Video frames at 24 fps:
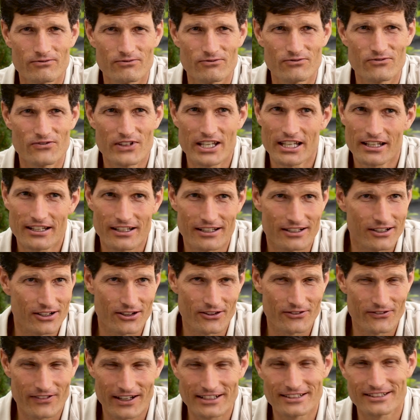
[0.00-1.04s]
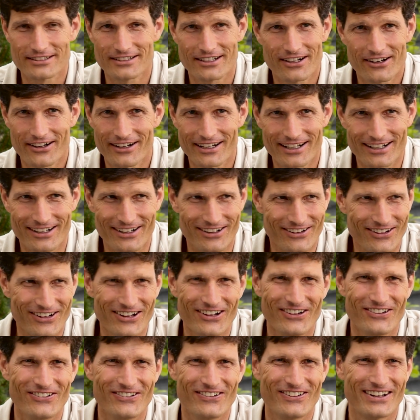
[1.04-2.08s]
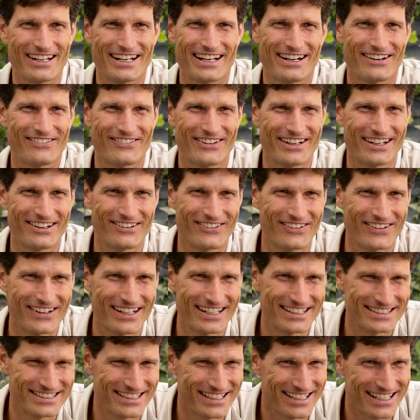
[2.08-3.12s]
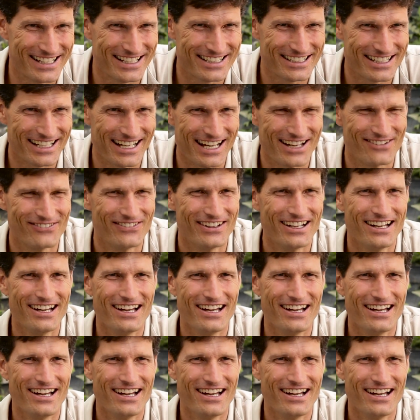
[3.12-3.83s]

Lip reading: vegan or vegetarian," or whatever it was at the time.